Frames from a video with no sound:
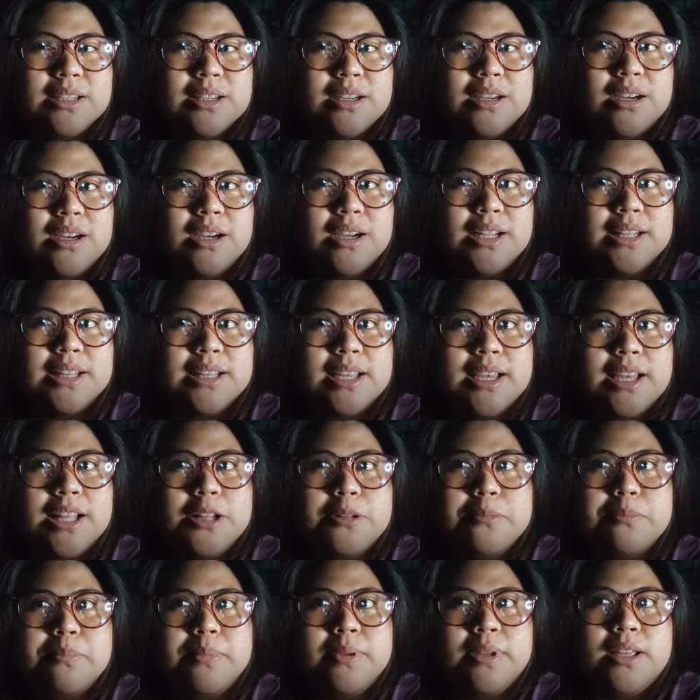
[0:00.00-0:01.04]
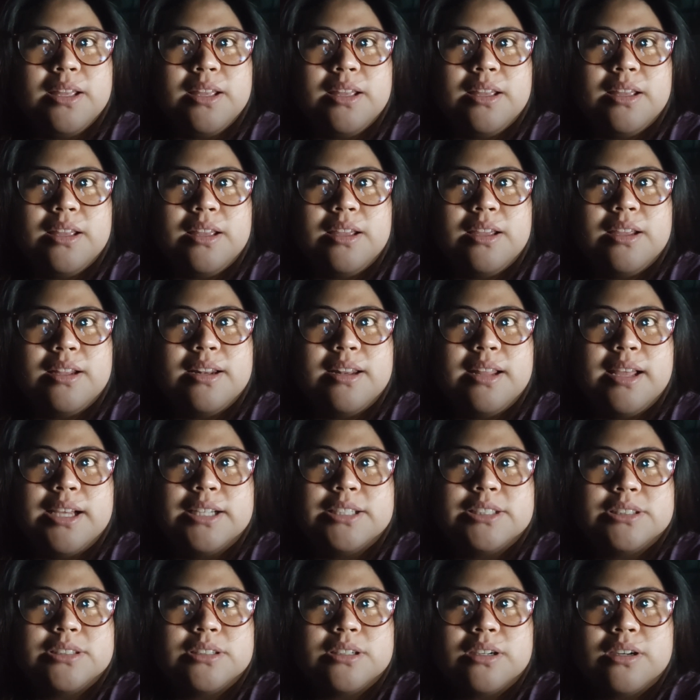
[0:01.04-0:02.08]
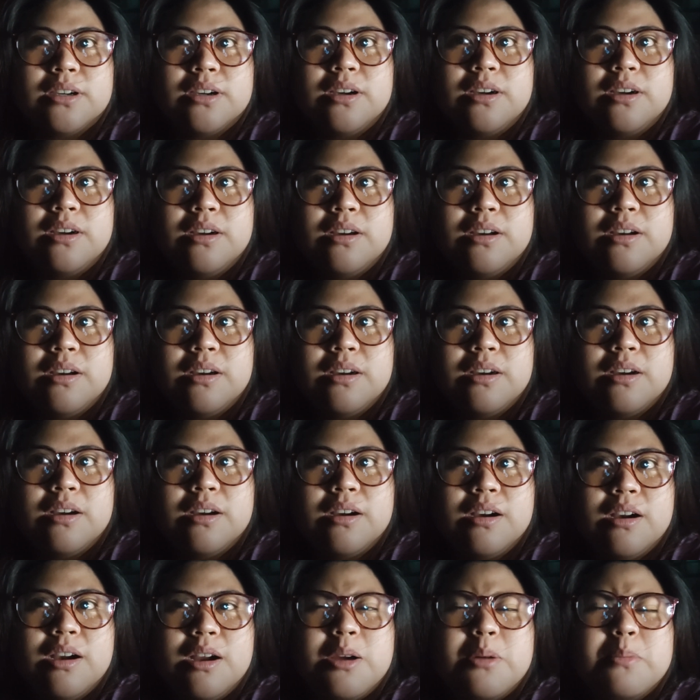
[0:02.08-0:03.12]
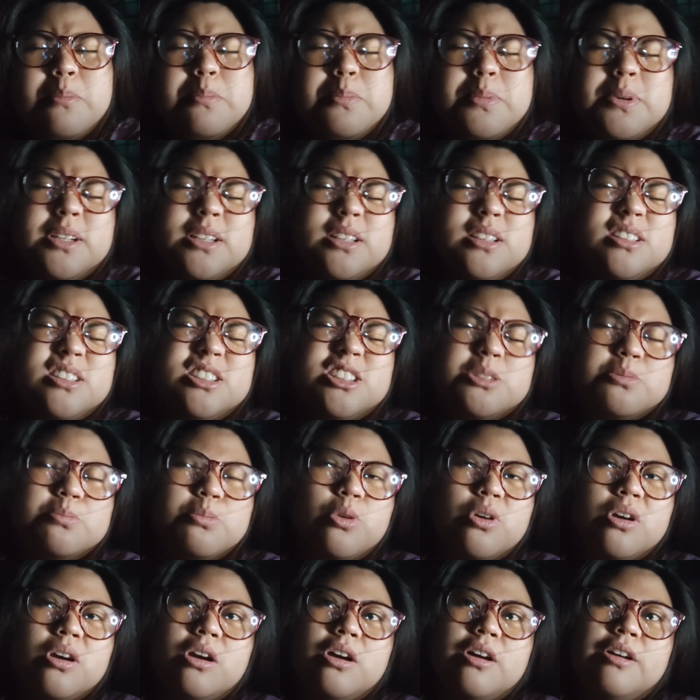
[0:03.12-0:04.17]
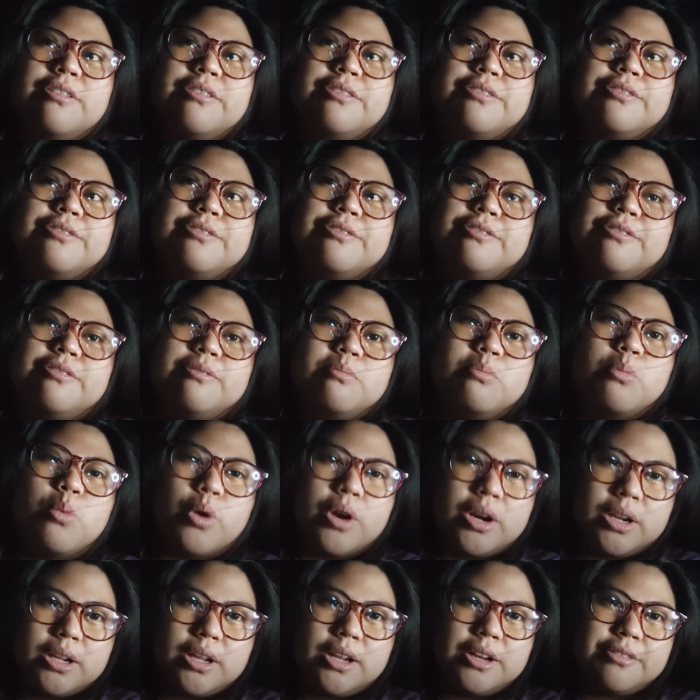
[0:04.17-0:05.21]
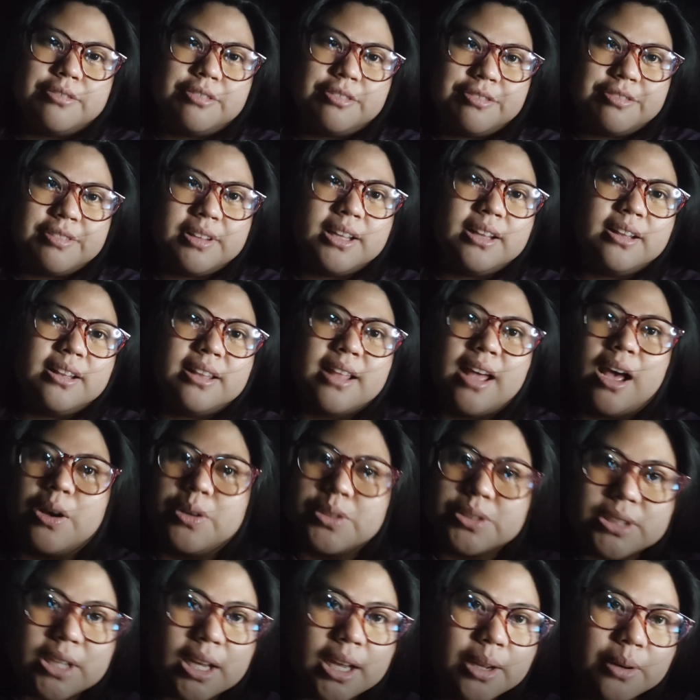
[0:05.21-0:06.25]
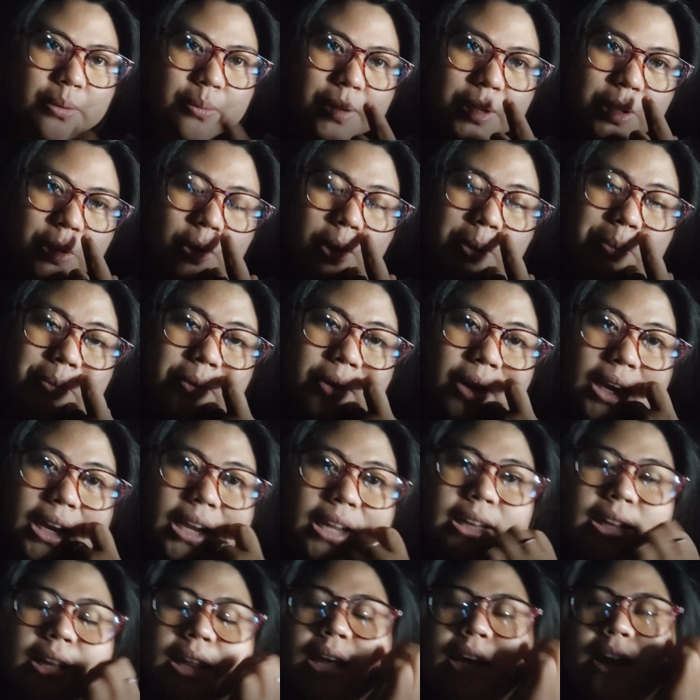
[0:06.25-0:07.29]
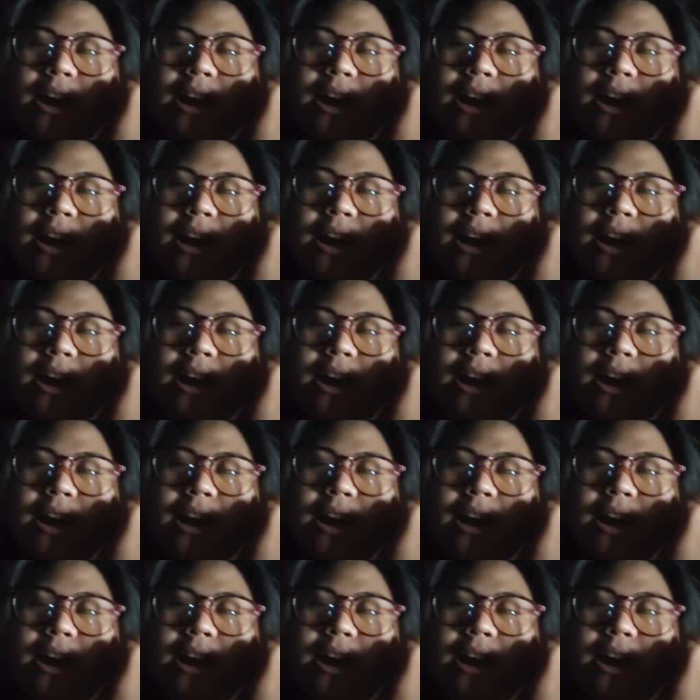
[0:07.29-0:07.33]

It can be lesser, but it's more than 15,000 when you upgrade.